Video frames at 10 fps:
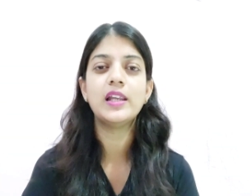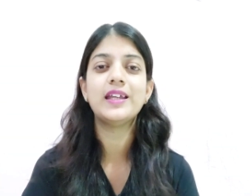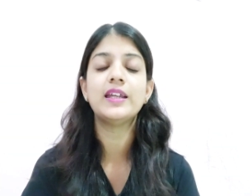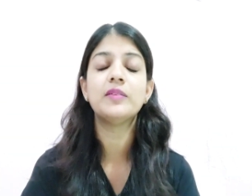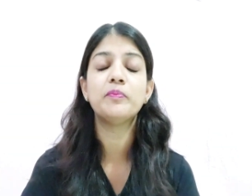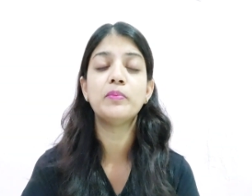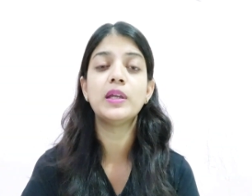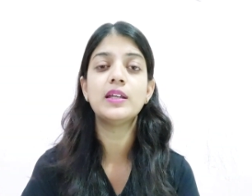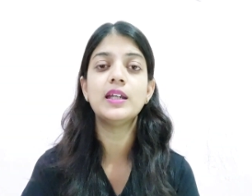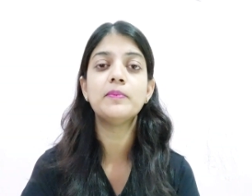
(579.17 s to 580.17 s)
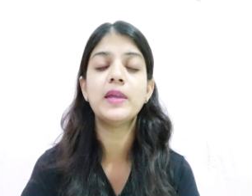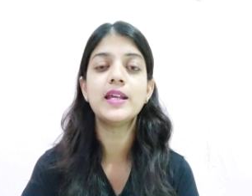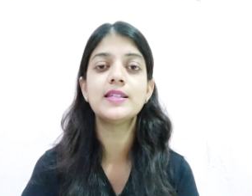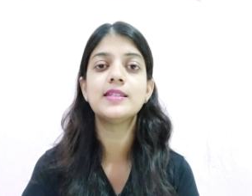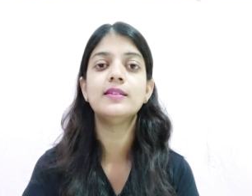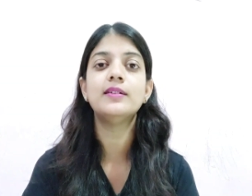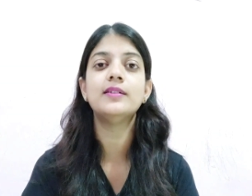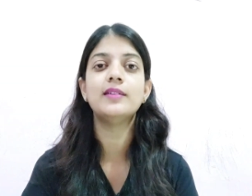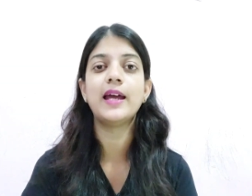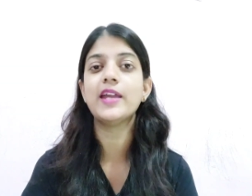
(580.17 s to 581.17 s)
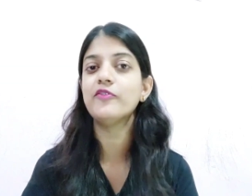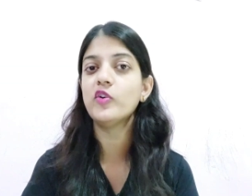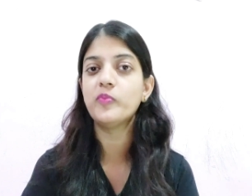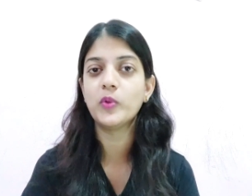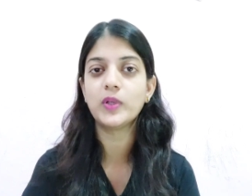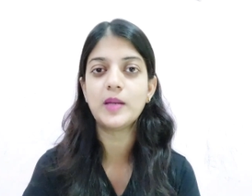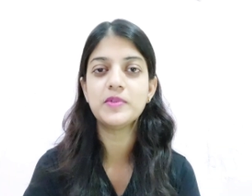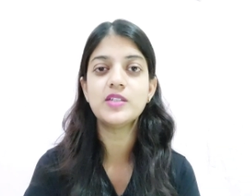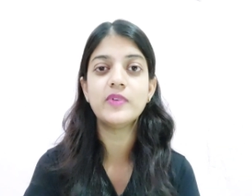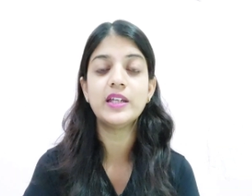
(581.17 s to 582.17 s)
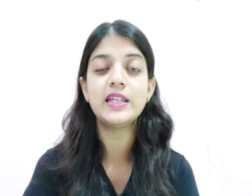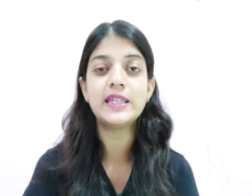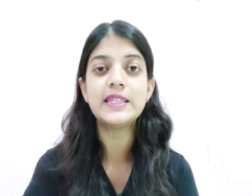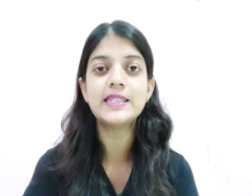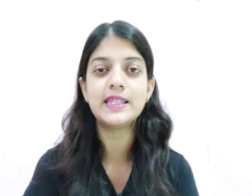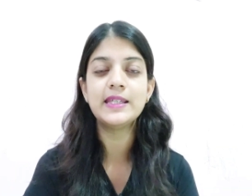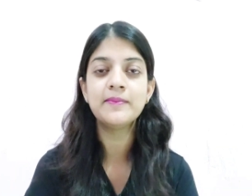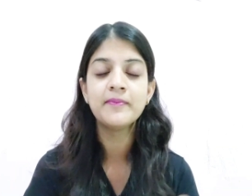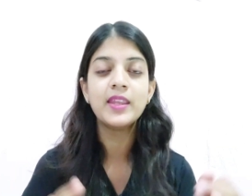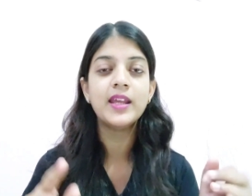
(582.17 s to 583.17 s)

Like it makes the life of programmers very easy